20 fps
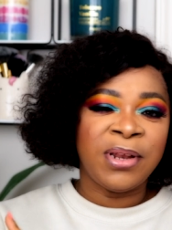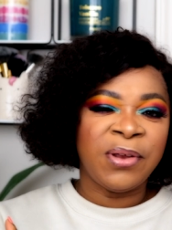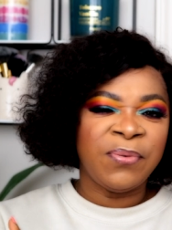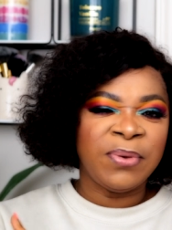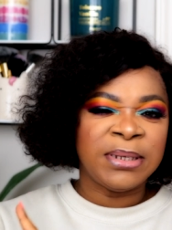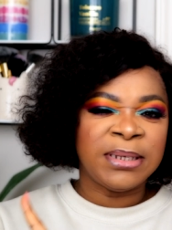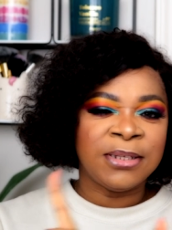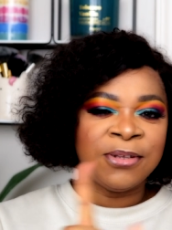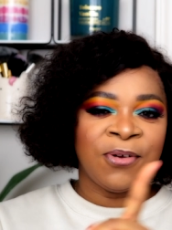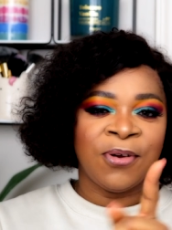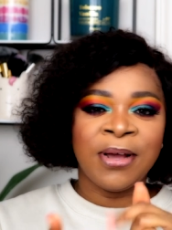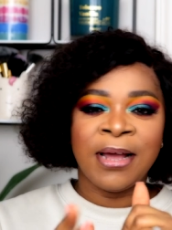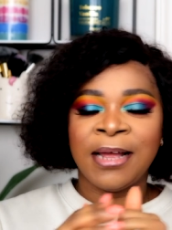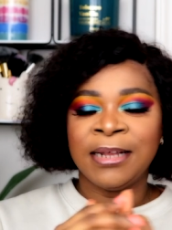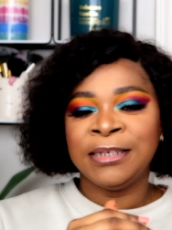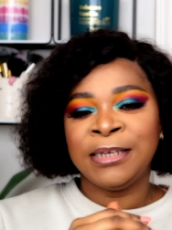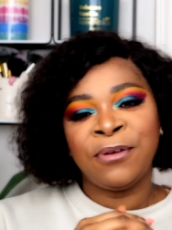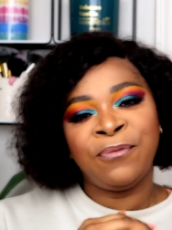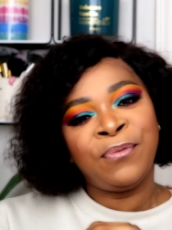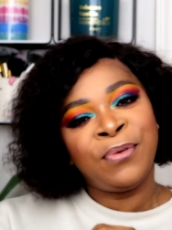There is no
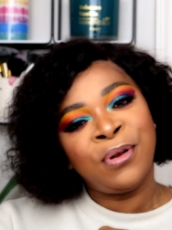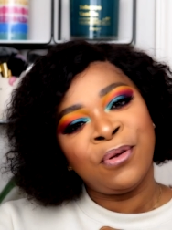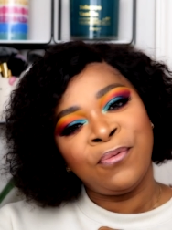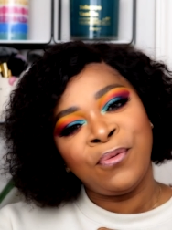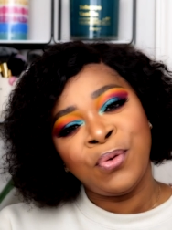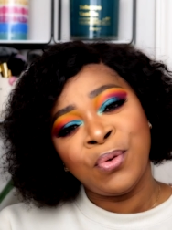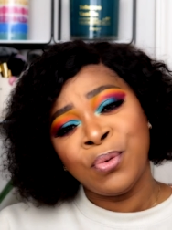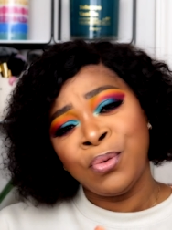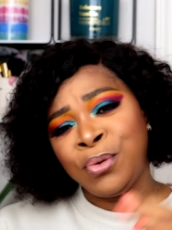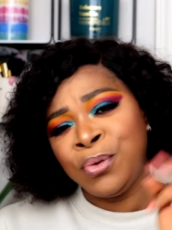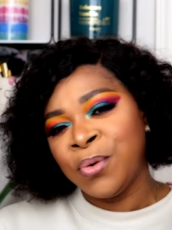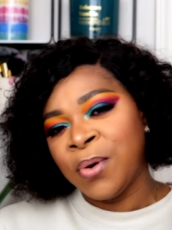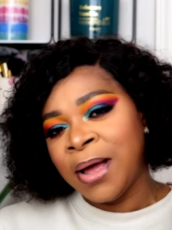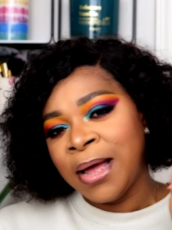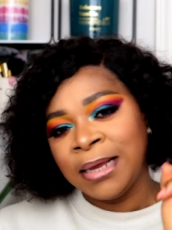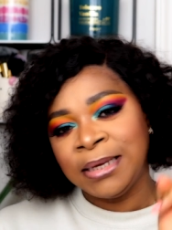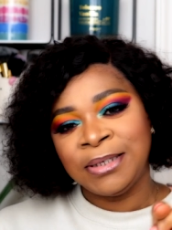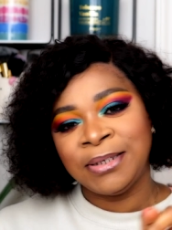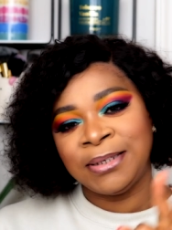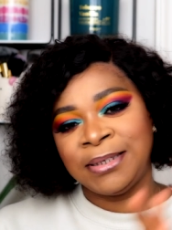counterfeit of you. You
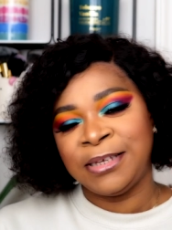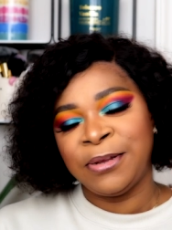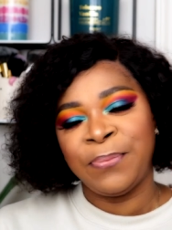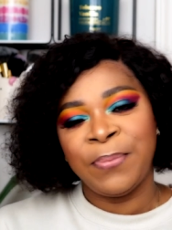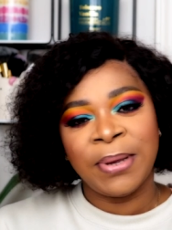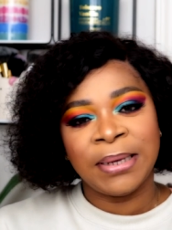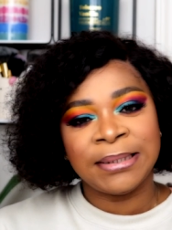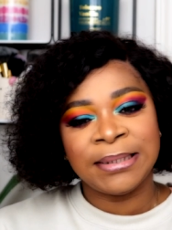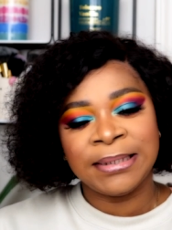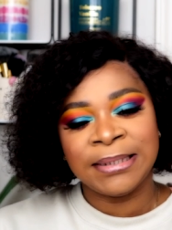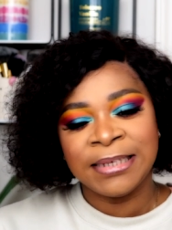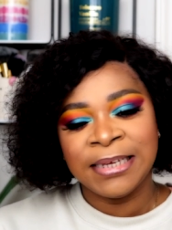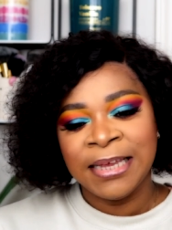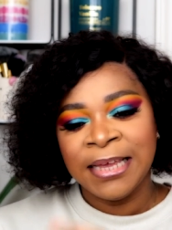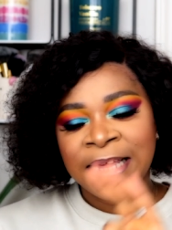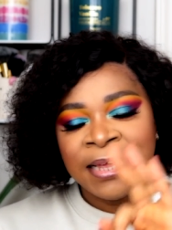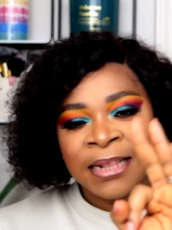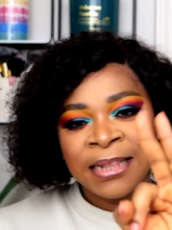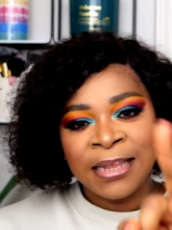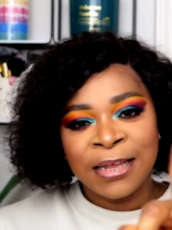are just the best.
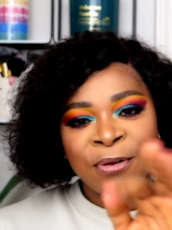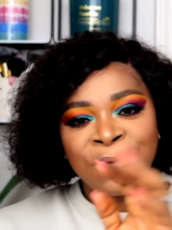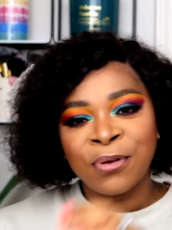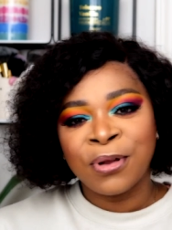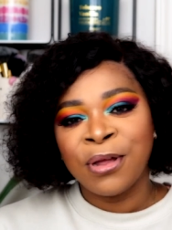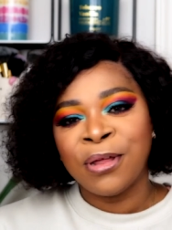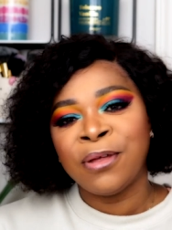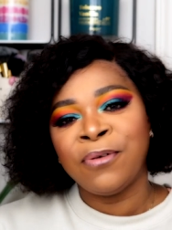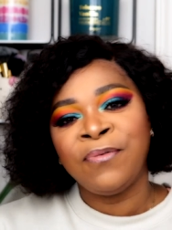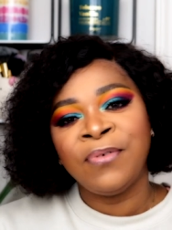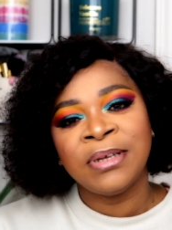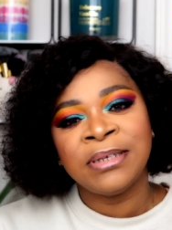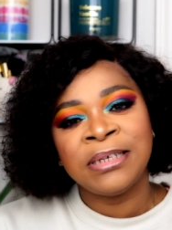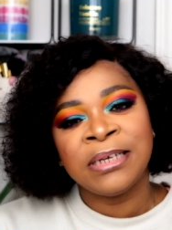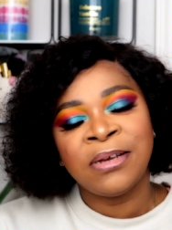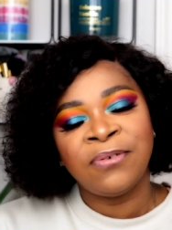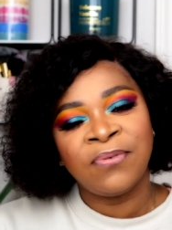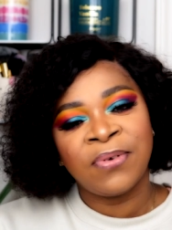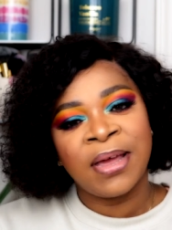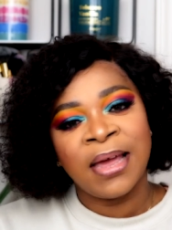Take good care of
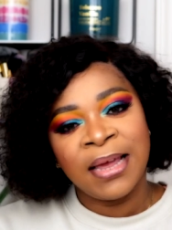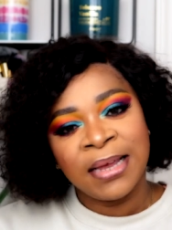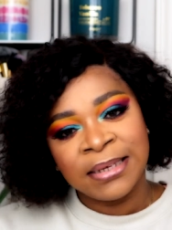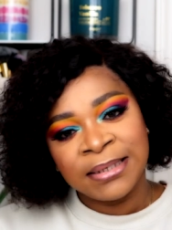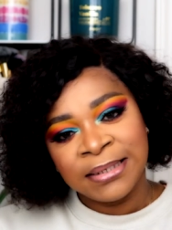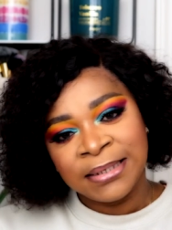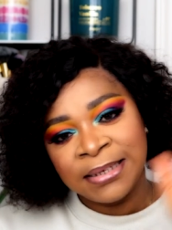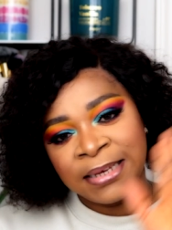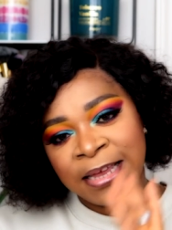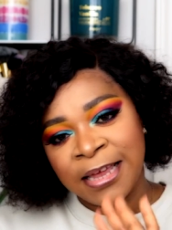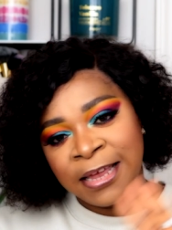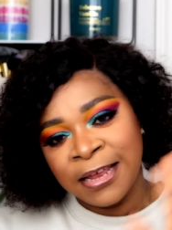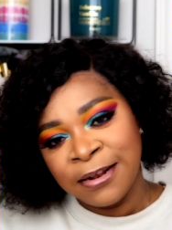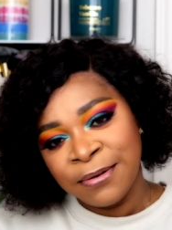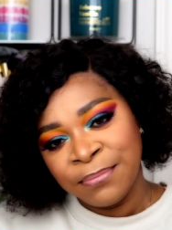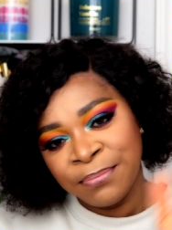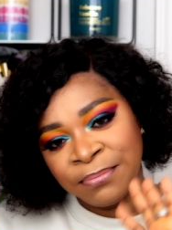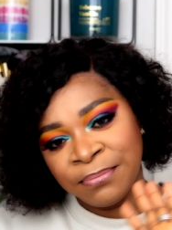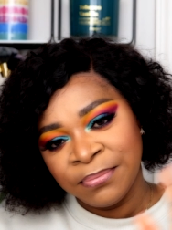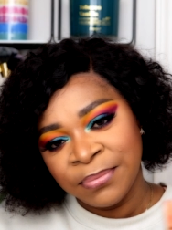yourself, guys,
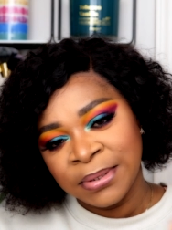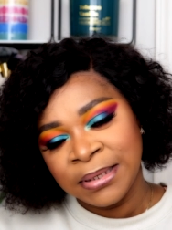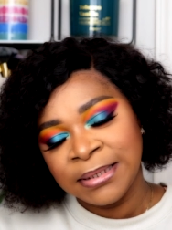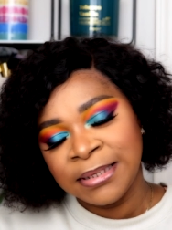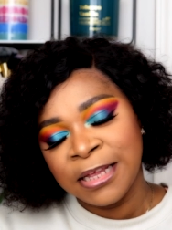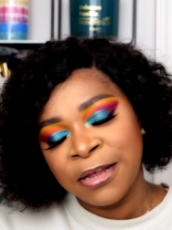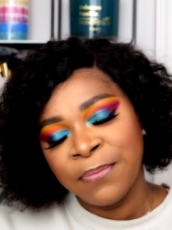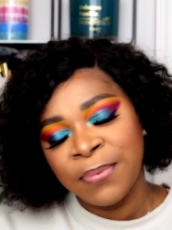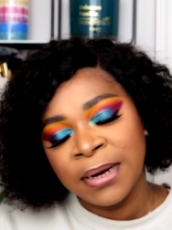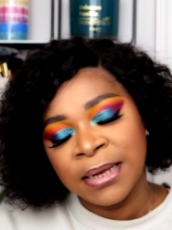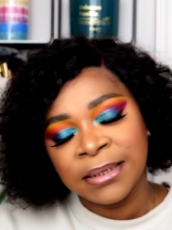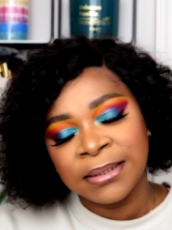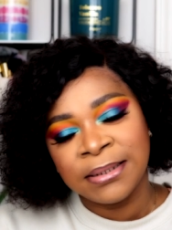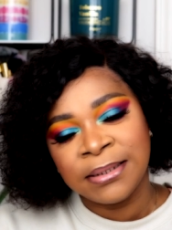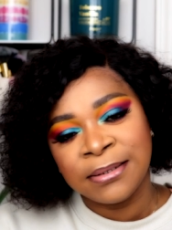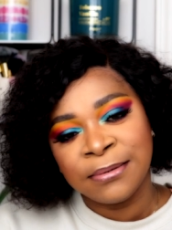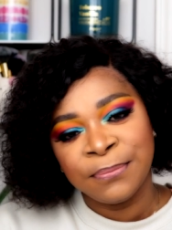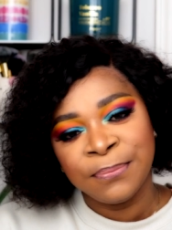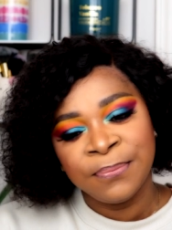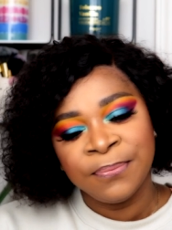and stay
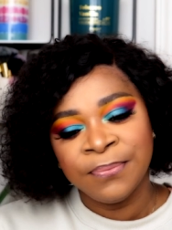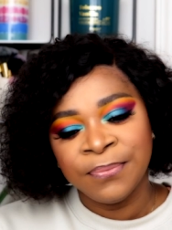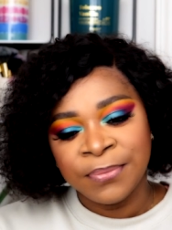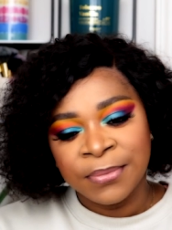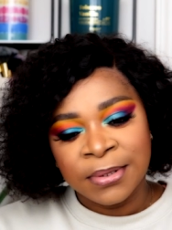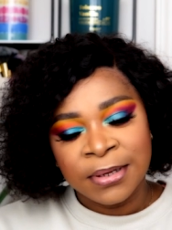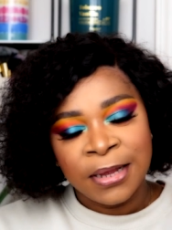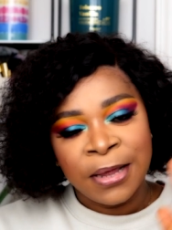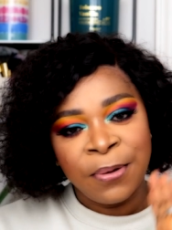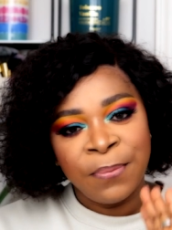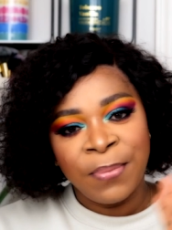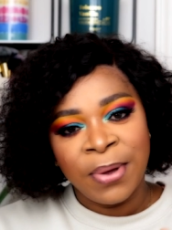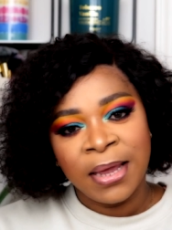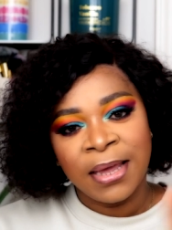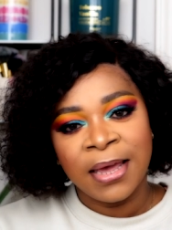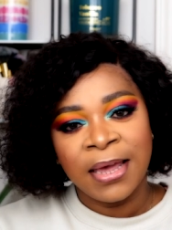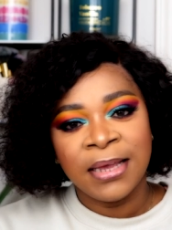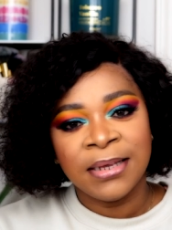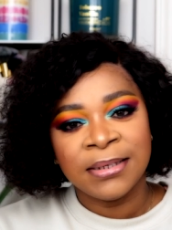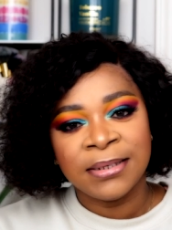blessed. Bye,
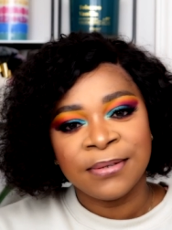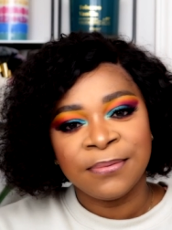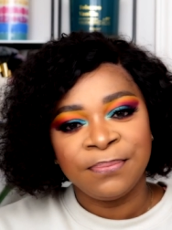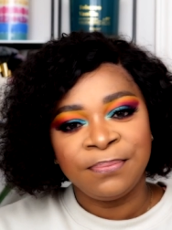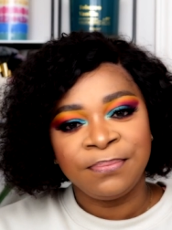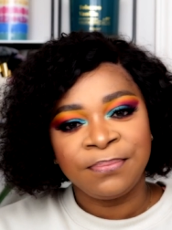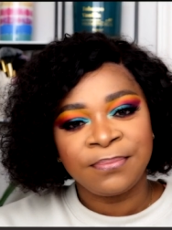guys.